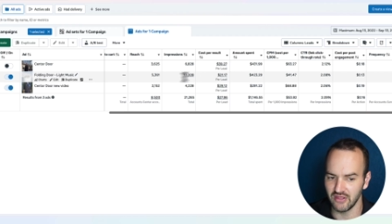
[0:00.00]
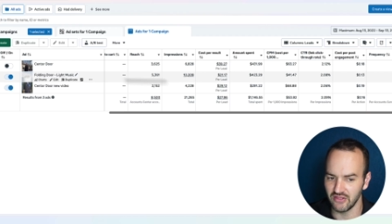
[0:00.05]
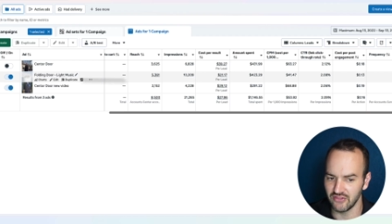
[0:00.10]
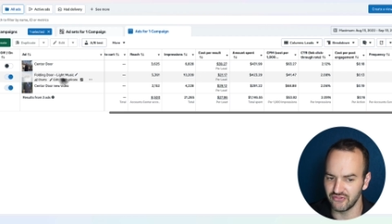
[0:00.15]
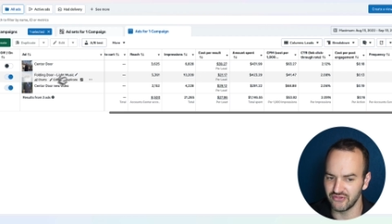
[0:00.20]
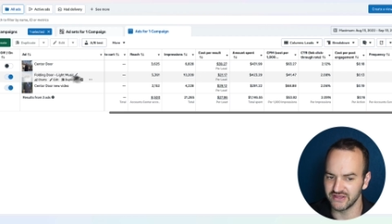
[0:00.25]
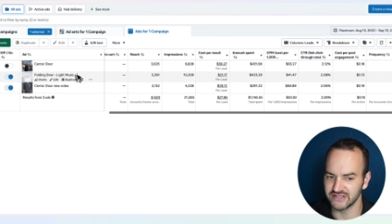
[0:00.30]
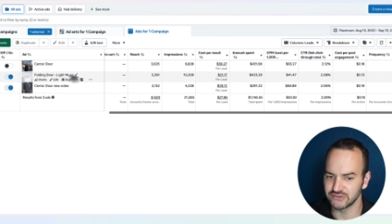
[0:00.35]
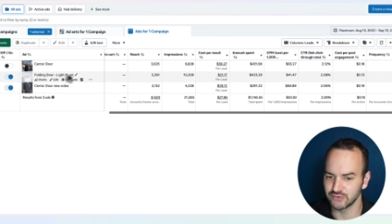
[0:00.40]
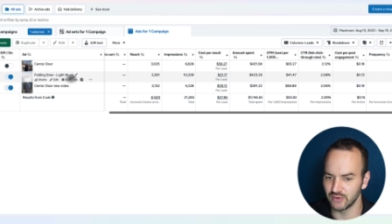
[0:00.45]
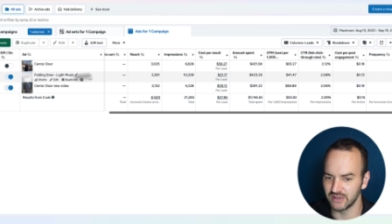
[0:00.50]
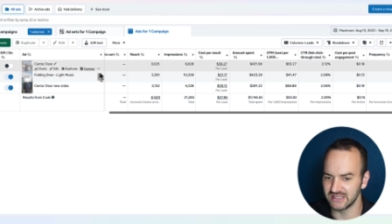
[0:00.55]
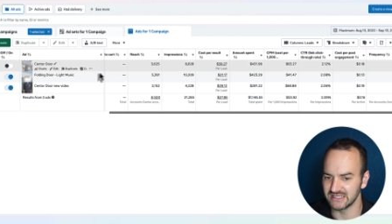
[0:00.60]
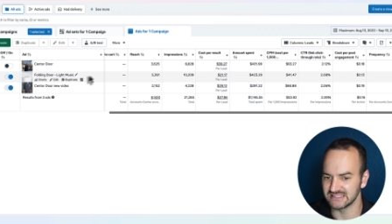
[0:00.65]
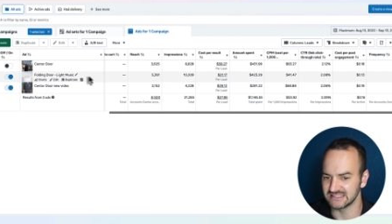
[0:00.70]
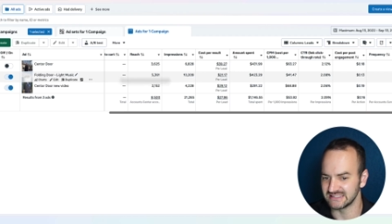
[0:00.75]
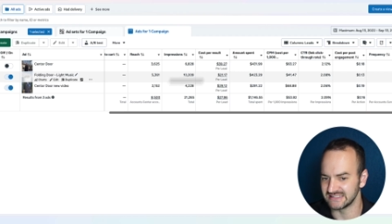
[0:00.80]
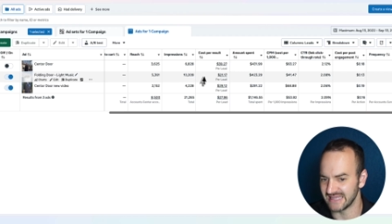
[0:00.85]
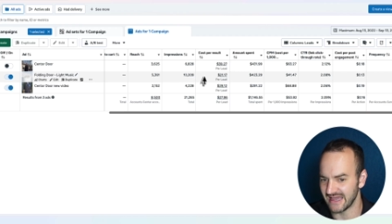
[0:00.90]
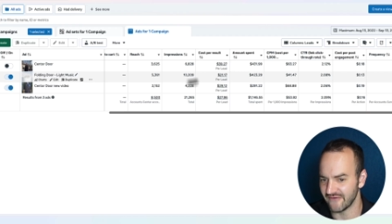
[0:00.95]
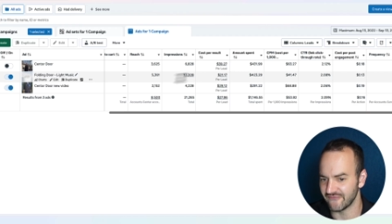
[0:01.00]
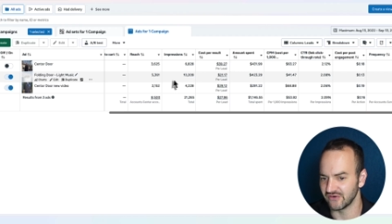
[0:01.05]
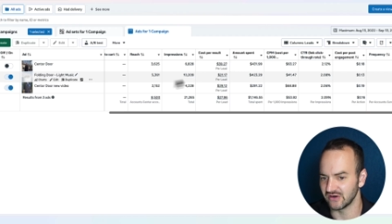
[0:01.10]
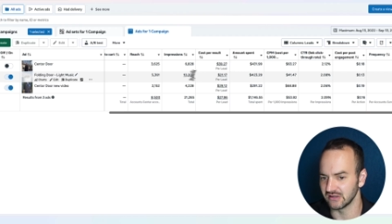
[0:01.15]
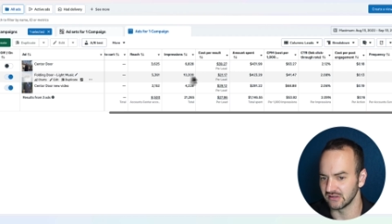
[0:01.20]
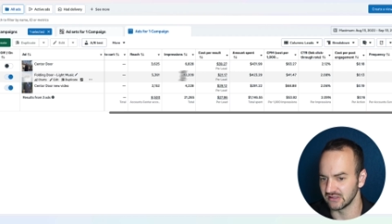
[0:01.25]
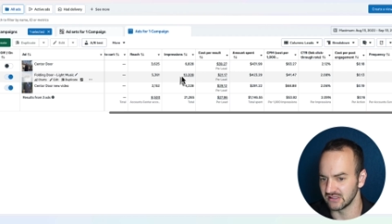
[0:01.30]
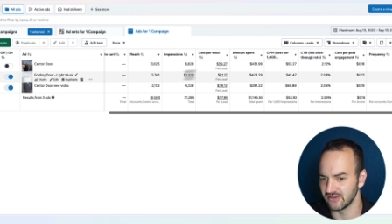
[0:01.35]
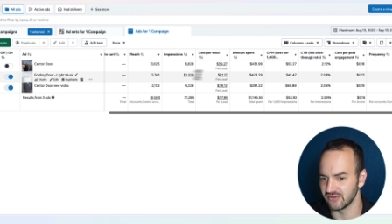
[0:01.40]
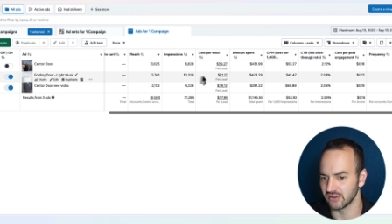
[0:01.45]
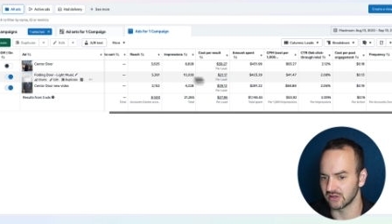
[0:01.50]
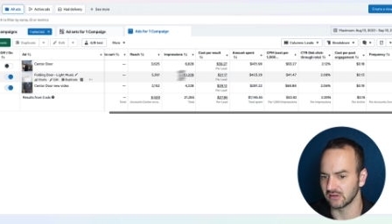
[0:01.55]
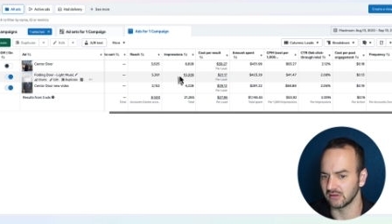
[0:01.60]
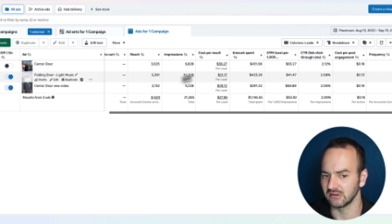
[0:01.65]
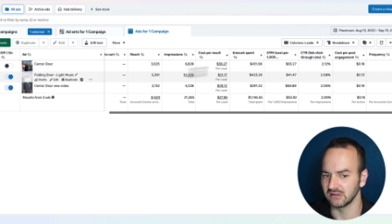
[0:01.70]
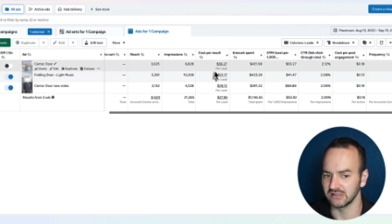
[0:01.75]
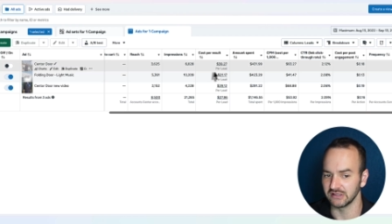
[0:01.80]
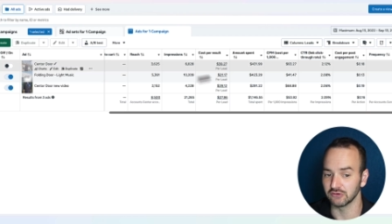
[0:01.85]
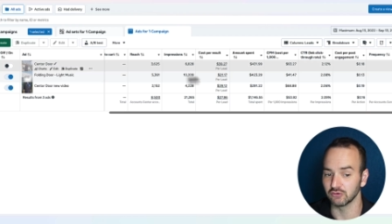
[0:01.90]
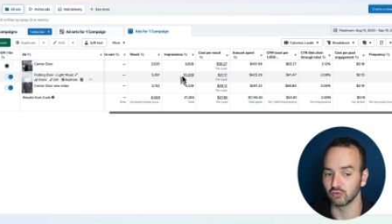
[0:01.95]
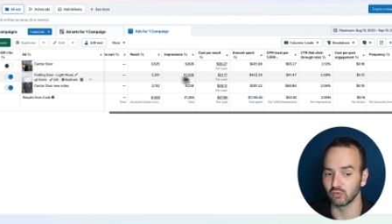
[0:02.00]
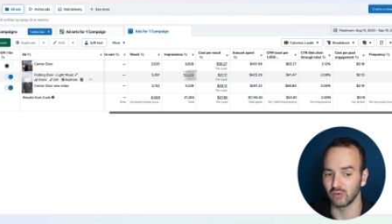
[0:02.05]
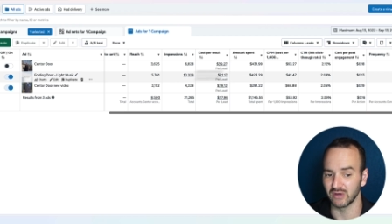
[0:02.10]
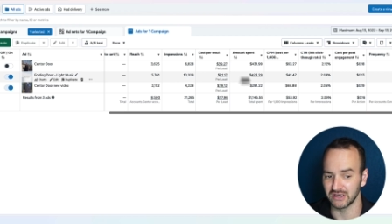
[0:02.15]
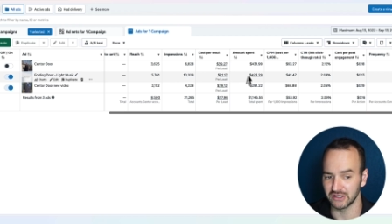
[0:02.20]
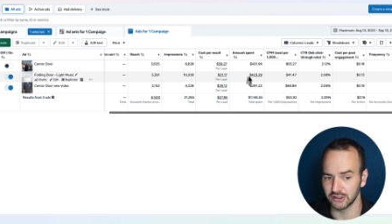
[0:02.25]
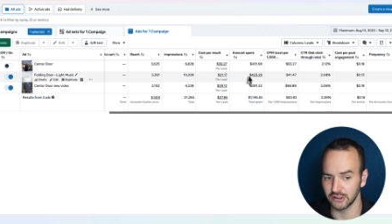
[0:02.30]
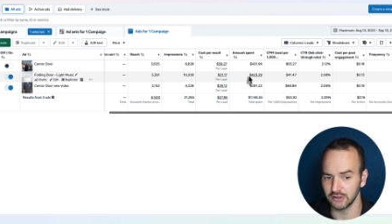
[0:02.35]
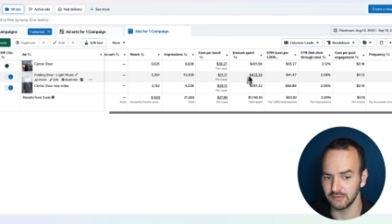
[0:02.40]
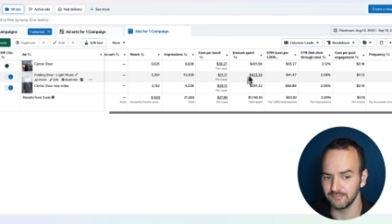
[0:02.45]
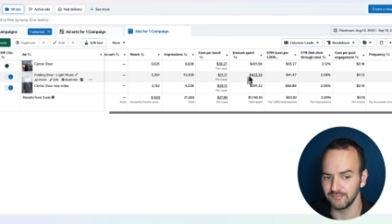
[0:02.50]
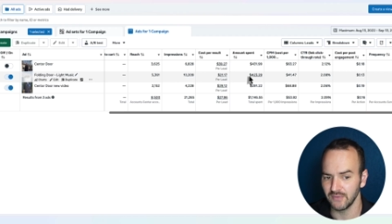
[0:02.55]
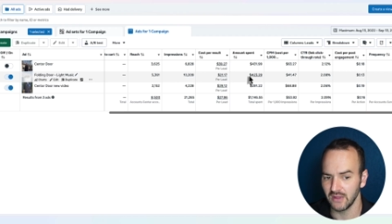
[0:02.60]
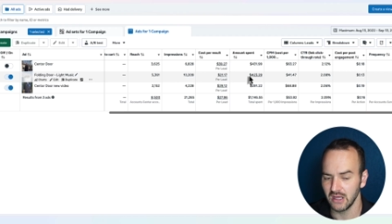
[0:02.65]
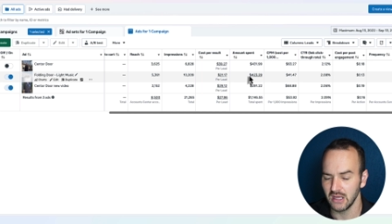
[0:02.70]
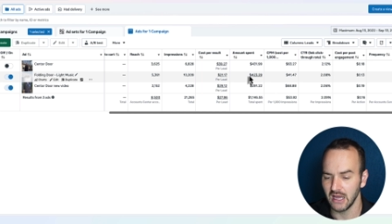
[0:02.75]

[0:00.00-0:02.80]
This one is definitely the clear winner.